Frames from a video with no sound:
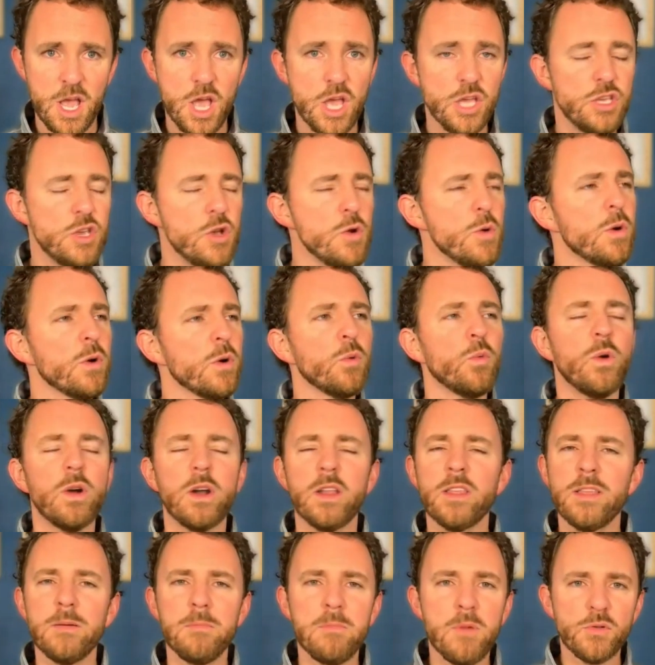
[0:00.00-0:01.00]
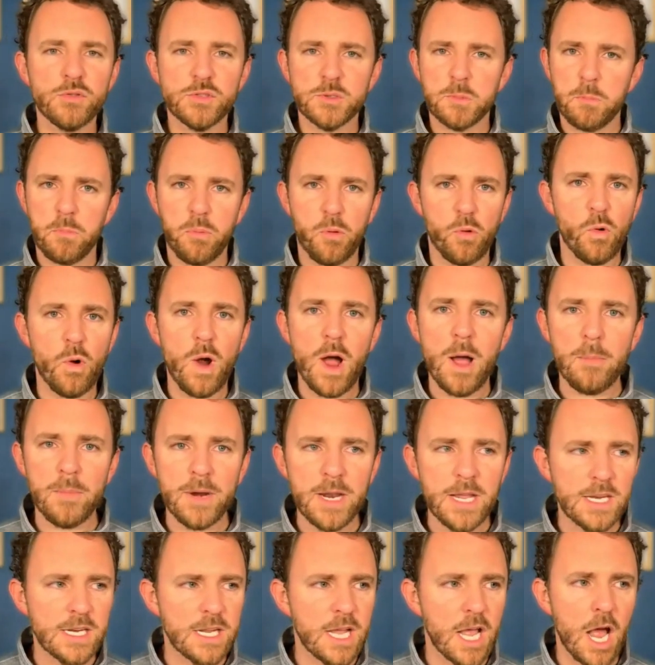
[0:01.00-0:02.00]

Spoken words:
you are one of the most prominent